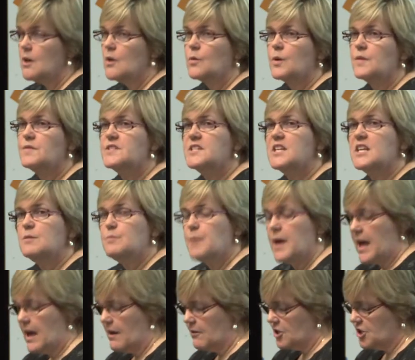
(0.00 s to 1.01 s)
We've seen
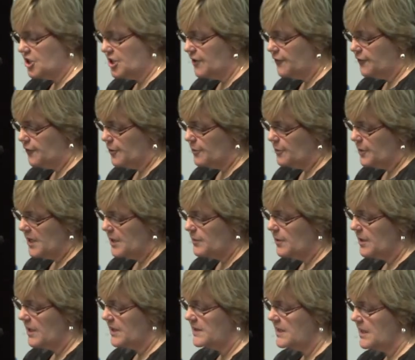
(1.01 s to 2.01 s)
power shift from
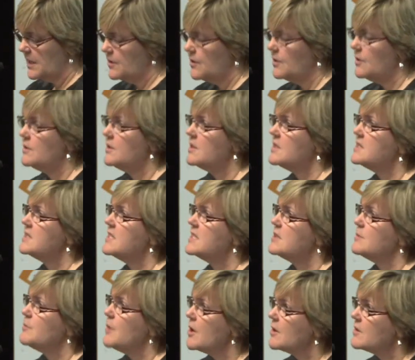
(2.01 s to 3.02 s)
people and their unions, their
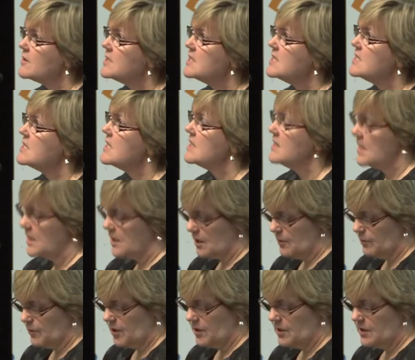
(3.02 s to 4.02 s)
democracies and their
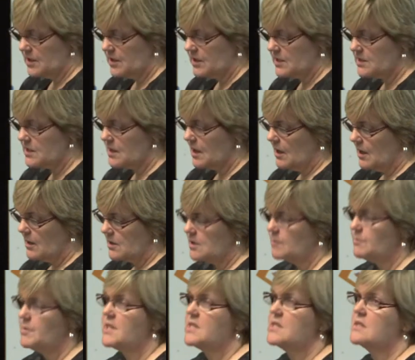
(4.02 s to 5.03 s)
communities to
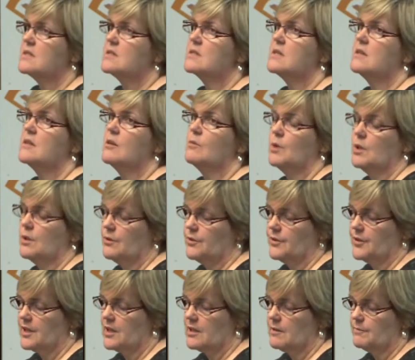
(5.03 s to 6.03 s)
business and the
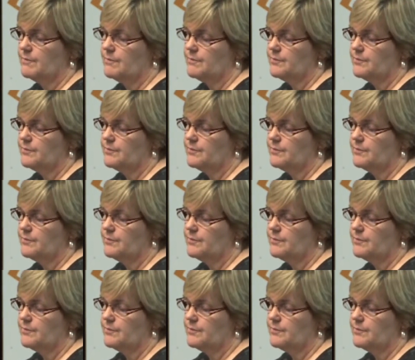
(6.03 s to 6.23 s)
wealthy.